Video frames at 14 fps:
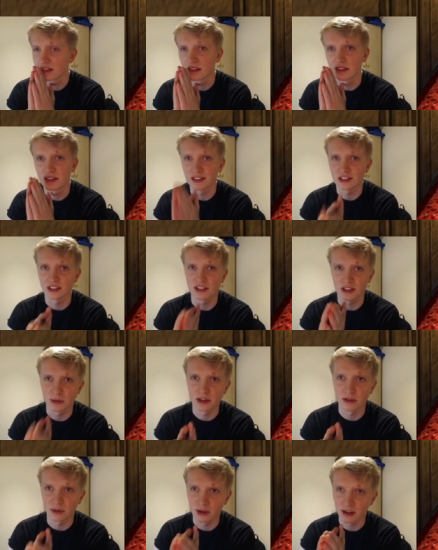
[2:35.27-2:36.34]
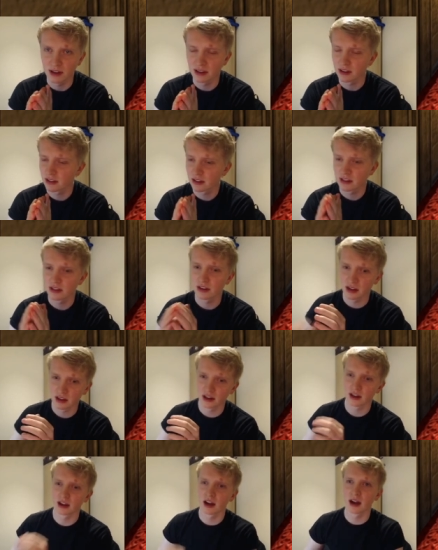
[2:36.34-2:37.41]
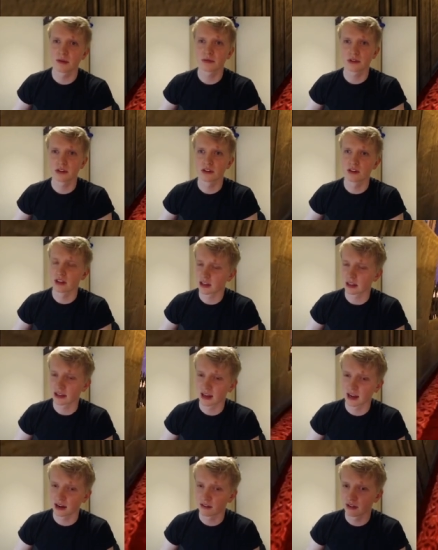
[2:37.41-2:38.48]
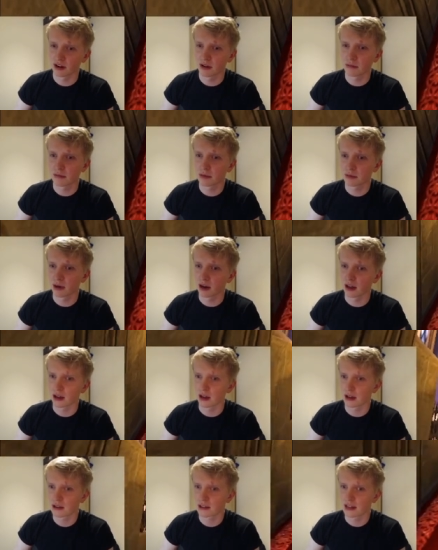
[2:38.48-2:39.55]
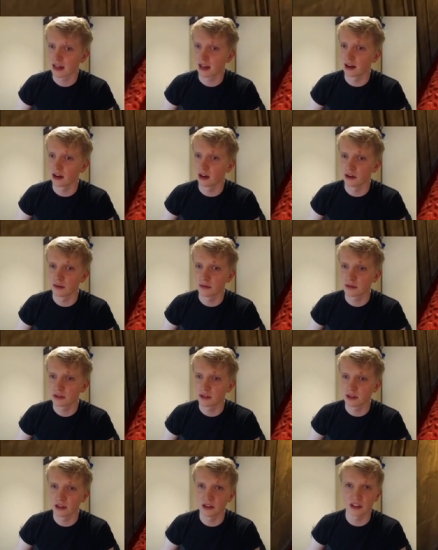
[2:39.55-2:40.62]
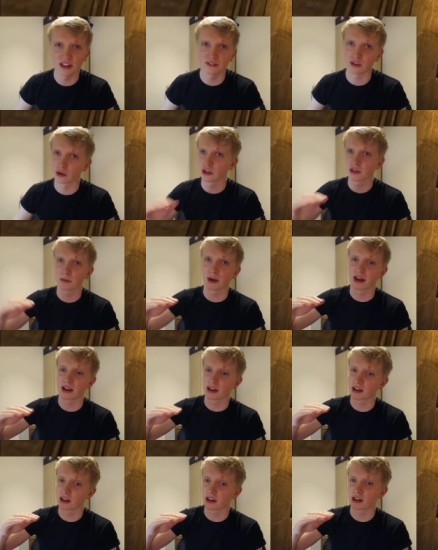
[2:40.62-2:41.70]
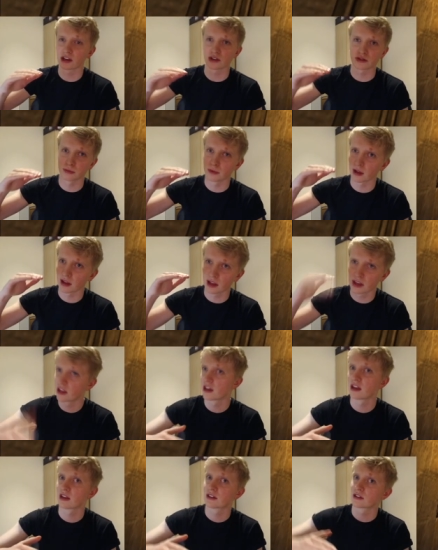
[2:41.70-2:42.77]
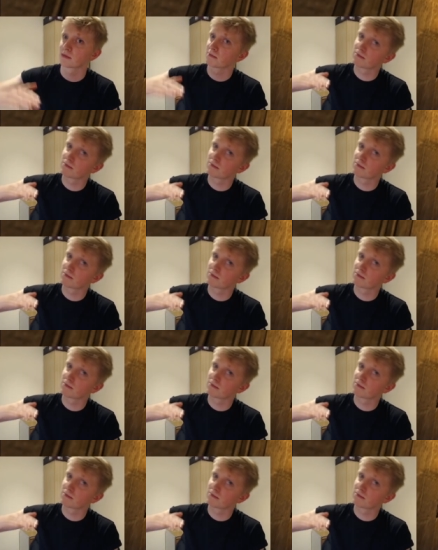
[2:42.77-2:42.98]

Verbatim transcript: This is the bit where you get absolutely ganged hugged by like 10 gnomes, and the difficulty spike goes from like here to